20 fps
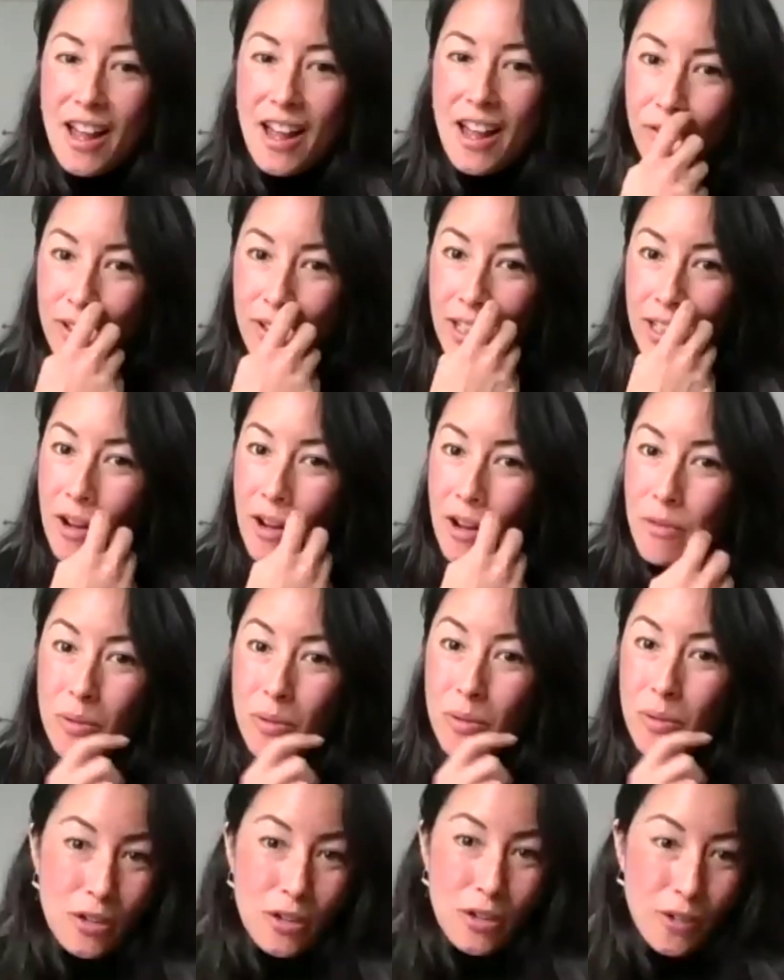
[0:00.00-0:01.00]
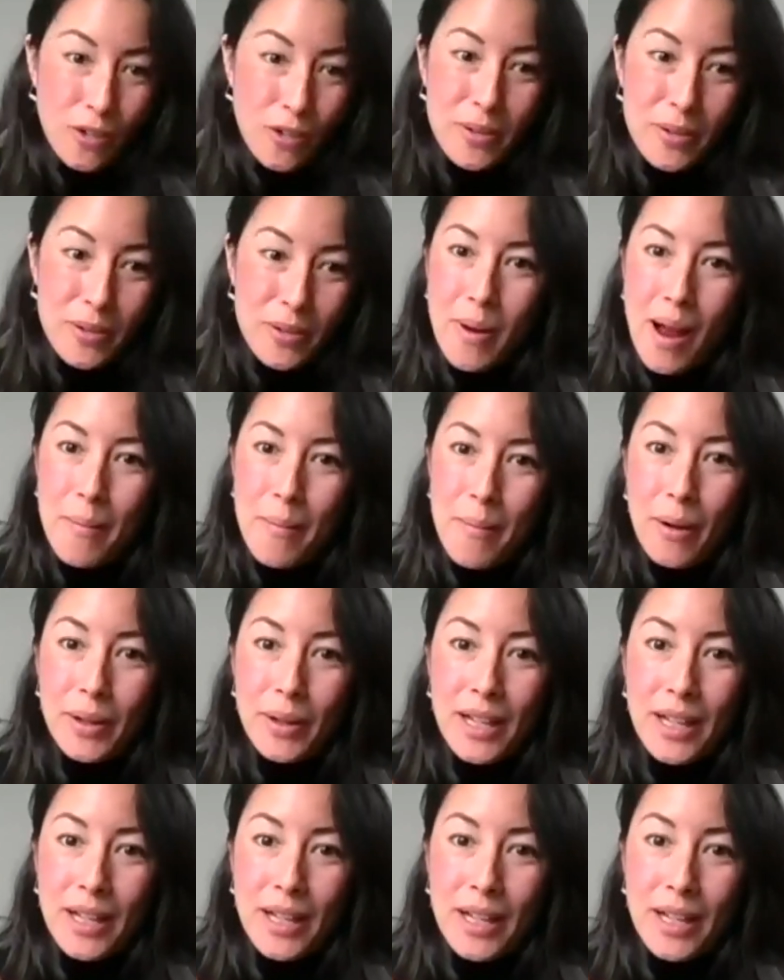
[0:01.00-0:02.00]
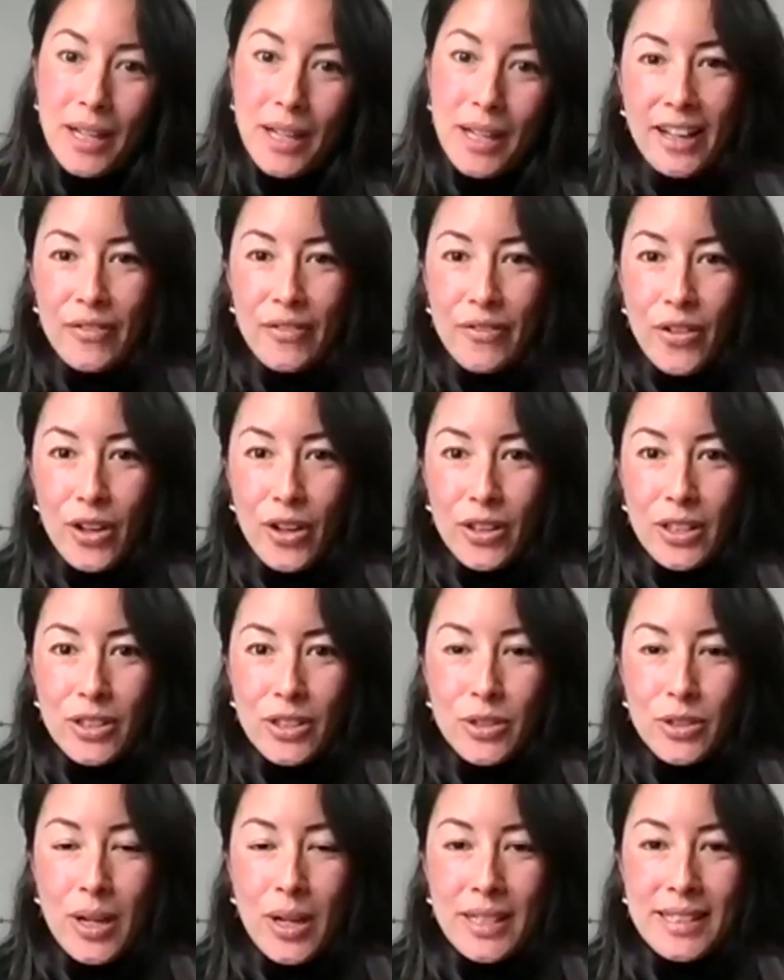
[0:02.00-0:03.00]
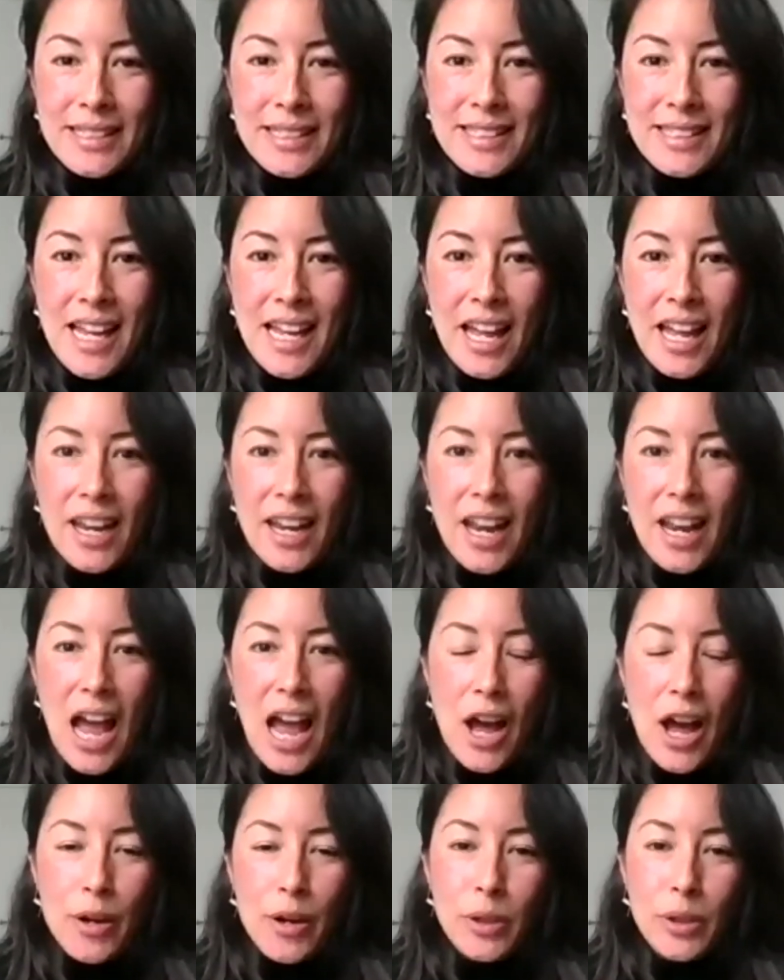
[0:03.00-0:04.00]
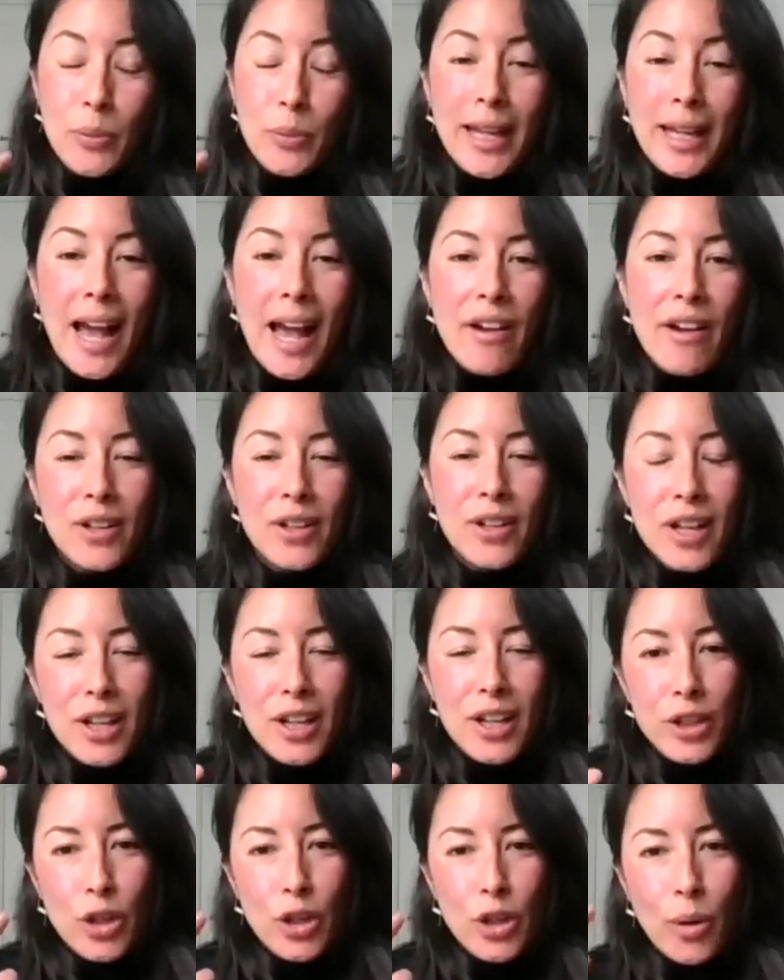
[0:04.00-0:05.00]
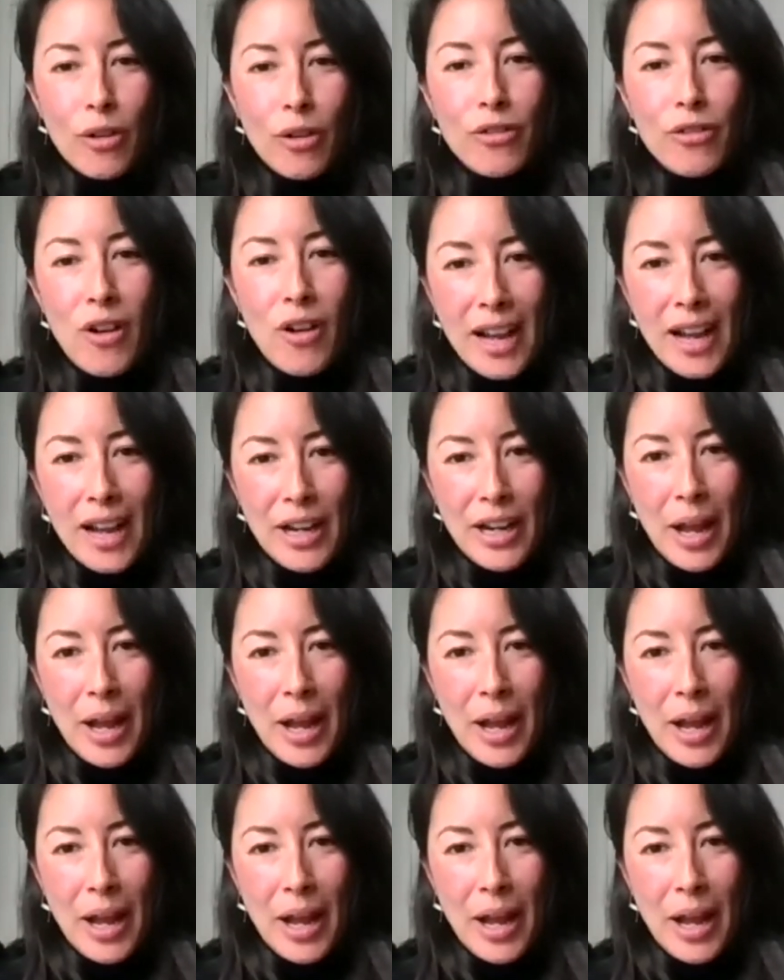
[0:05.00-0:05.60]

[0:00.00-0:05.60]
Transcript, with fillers: I agree with Jemima, and I would even narrow down even further to understand how do we, we have you know a finite